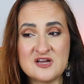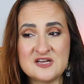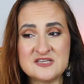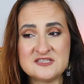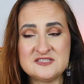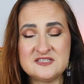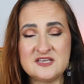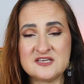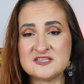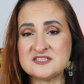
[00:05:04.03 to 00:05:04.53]
as
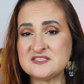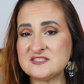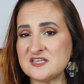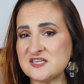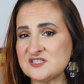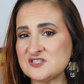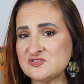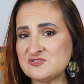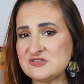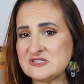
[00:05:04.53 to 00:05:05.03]
the
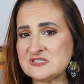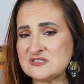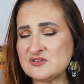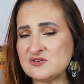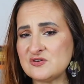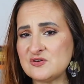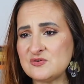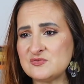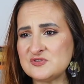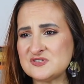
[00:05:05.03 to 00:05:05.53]
accessories
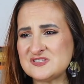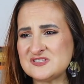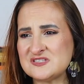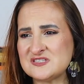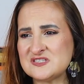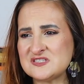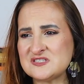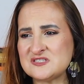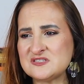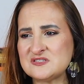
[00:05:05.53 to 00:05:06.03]
go, this
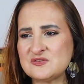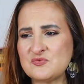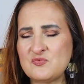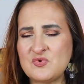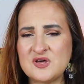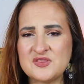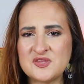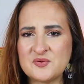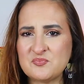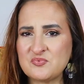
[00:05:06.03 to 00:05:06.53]
is the
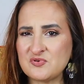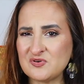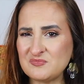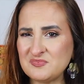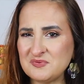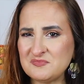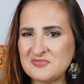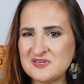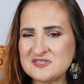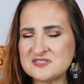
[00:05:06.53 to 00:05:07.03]
one that
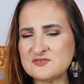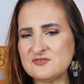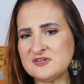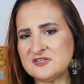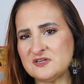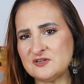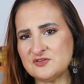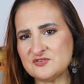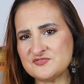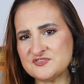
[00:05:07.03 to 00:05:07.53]
probably makes quite a
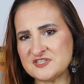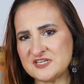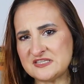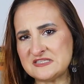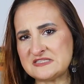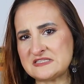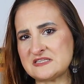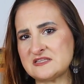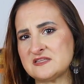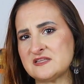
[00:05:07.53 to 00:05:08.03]
lot of
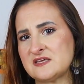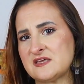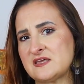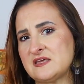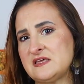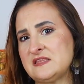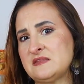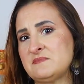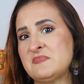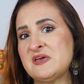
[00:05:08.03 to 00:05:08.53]
sense in
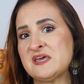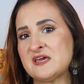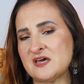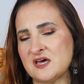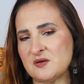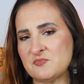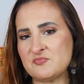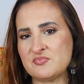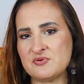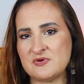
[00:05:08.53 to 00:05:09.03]
the
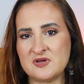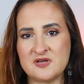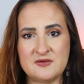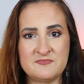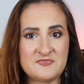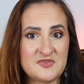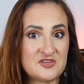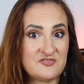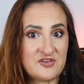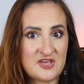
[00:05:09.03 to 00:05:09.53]
makeup
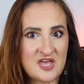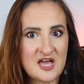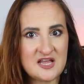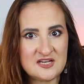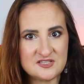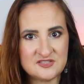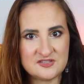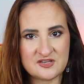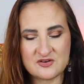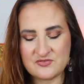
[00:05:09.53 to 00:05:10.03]
advent
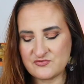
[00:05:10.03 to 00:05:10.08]
calendar,